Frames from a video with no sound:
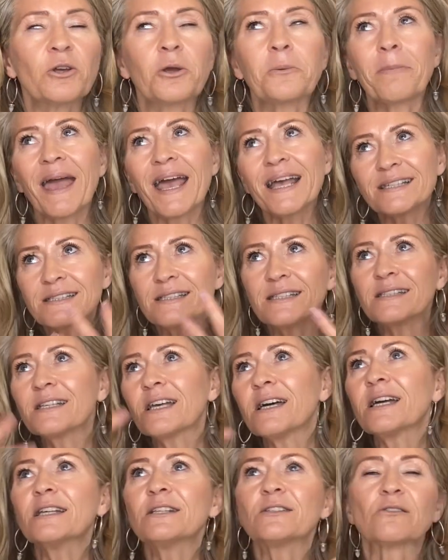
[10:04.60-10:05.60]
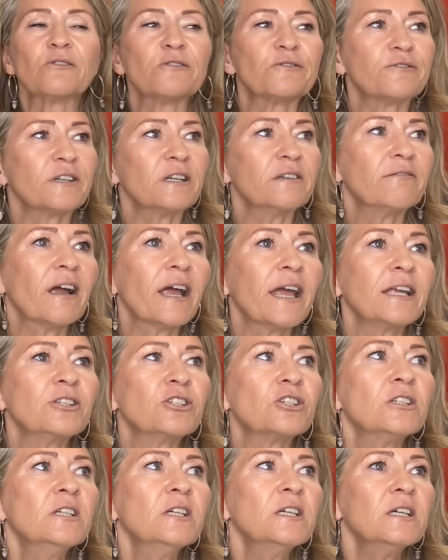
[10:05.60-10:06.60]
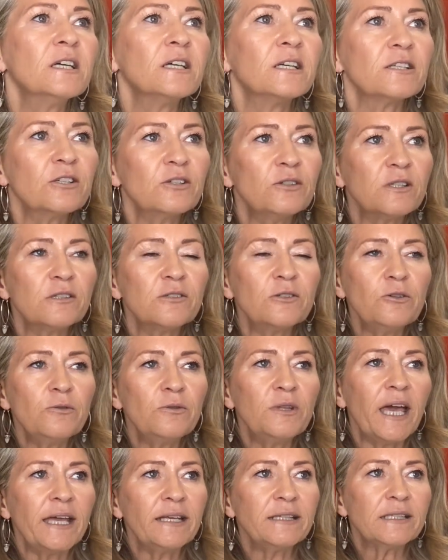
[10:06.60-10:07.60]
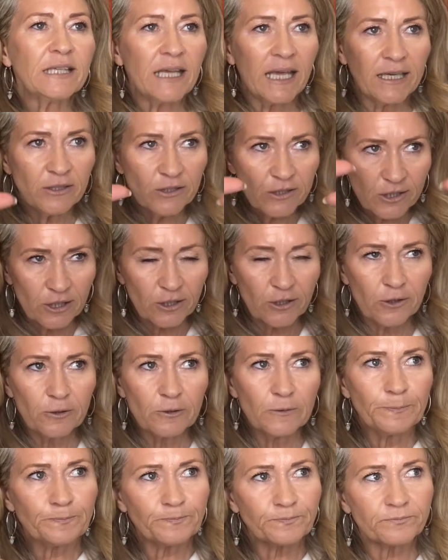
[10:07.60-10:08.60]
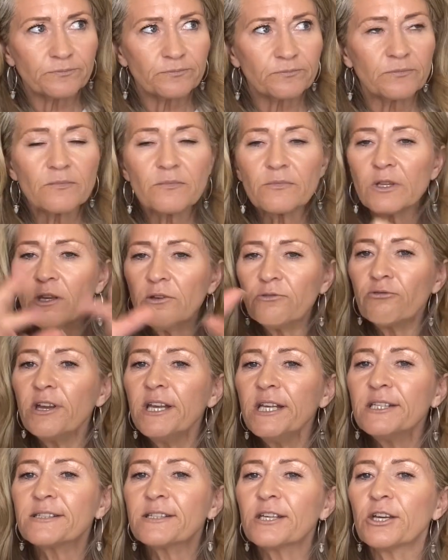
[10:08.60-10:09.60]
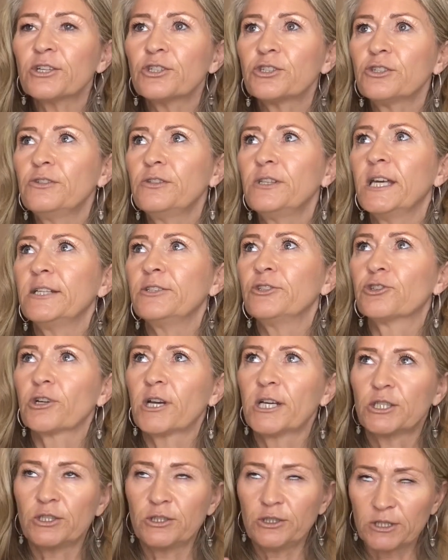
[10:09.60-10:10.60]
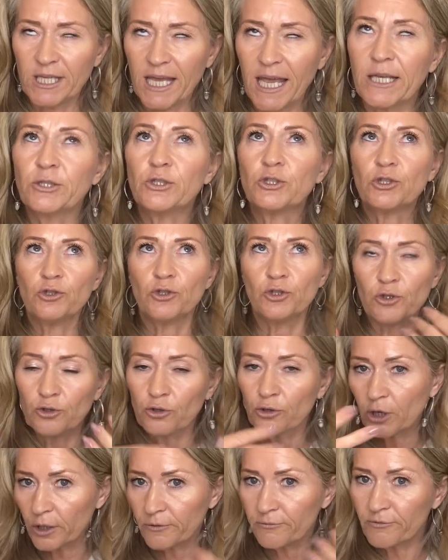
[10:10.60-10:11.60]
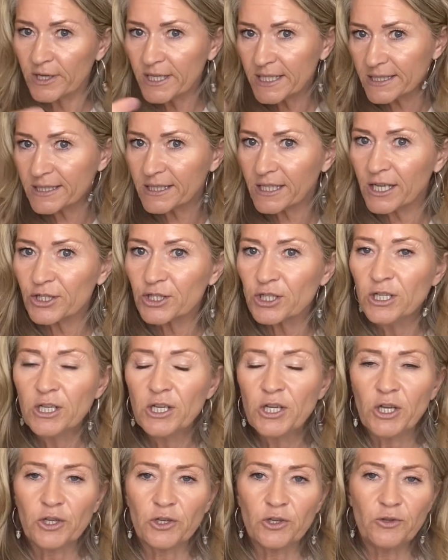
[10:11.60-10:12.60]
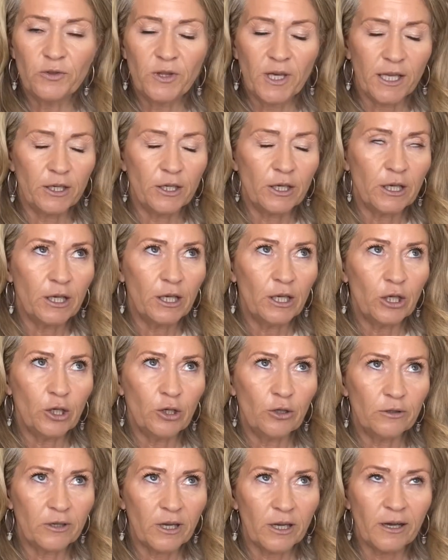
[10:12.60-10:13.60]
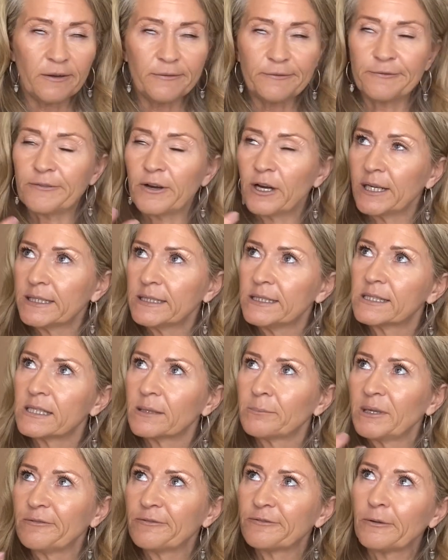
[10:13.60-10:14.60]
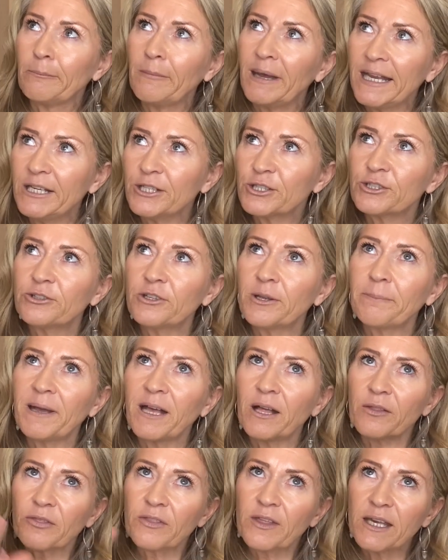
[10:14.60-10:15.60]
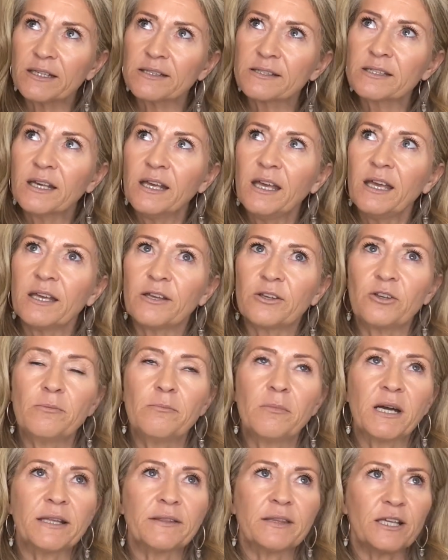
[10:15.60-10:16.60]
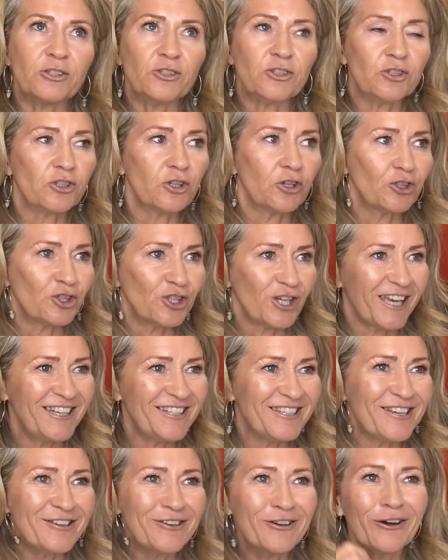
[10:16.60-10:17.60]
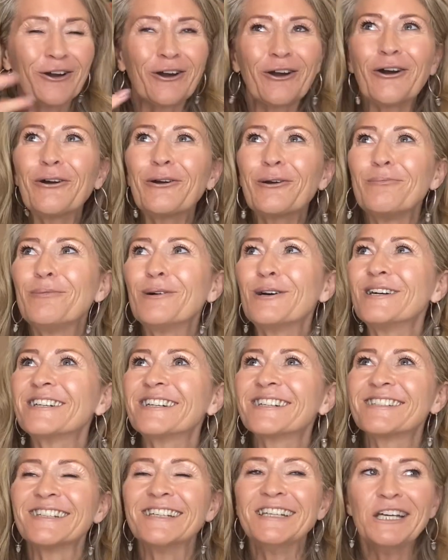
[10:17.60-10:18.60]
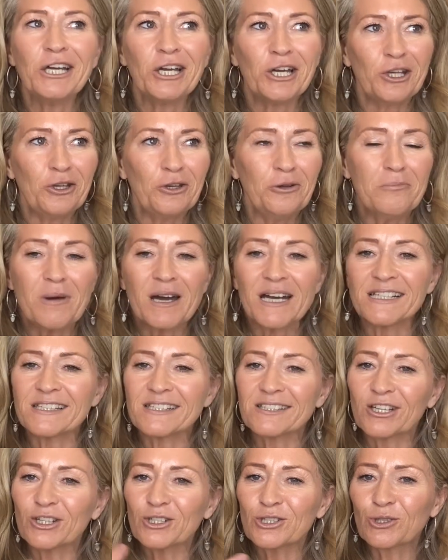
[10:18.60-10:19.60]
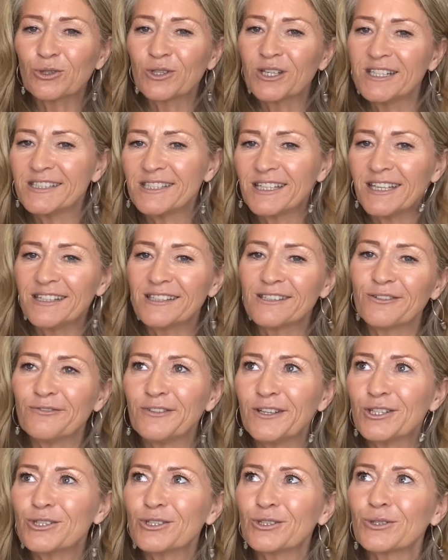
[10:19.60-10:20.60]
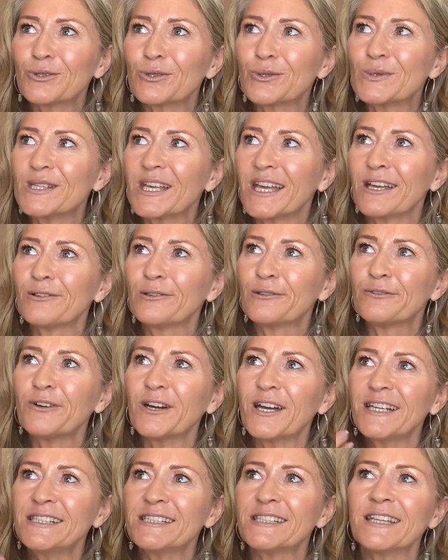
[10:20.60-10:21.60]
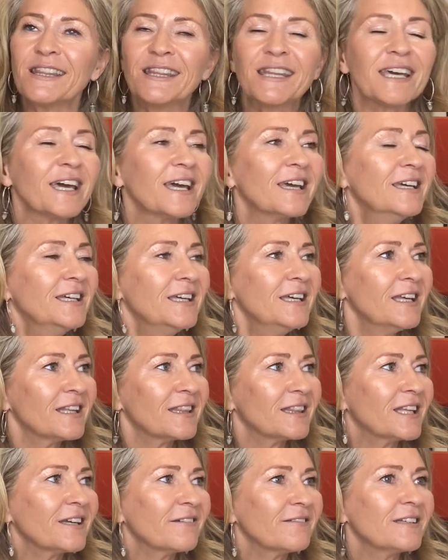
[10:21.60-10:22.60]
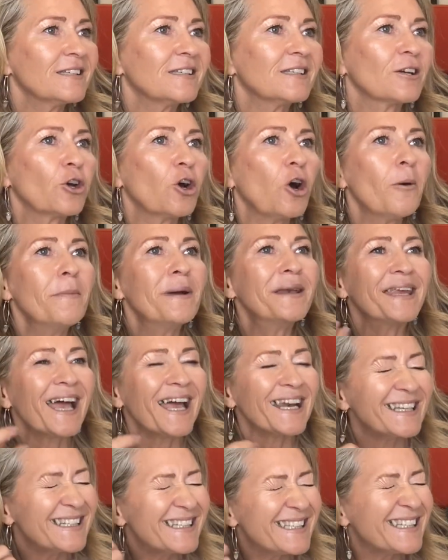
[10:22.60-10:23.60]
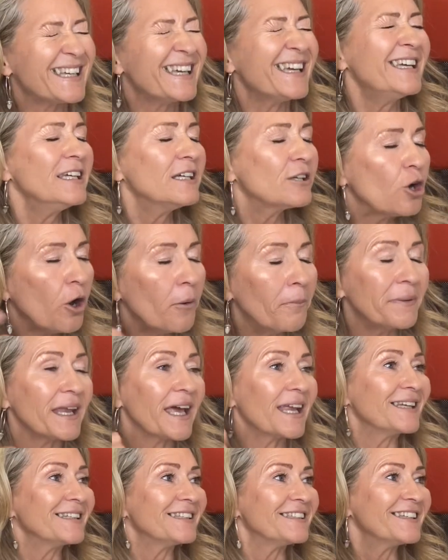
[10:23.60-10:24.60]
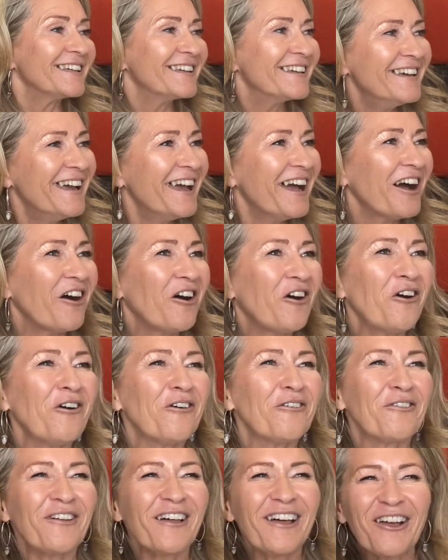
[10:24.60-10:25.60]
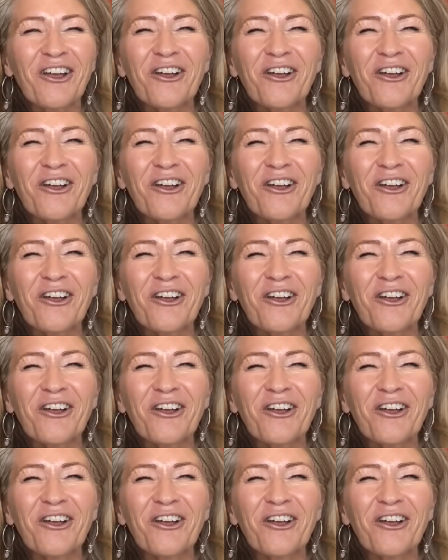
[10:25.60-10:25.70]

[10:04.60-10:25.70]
no pesticides or free range, you then tend to research, you then tend to do your own research, you then find some information about this, you might then start changing your cookbooks, you might start talking to individuals and finding that there is a commonality of